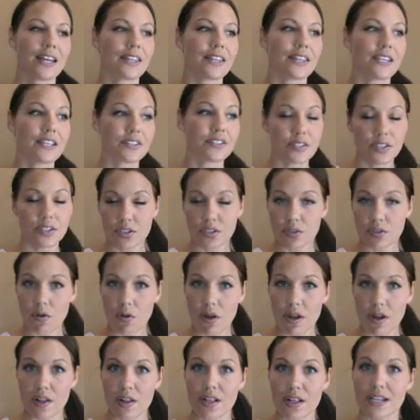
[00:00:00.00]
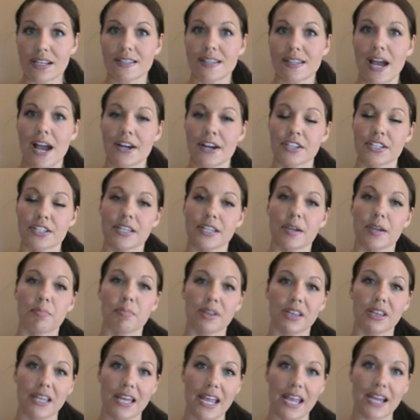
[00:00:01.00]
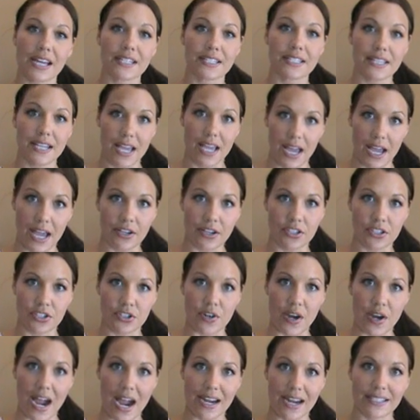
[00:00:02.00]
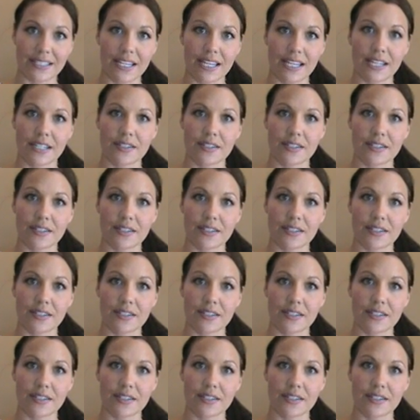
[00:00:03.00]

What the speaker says: The essential oil is actually a plant extract.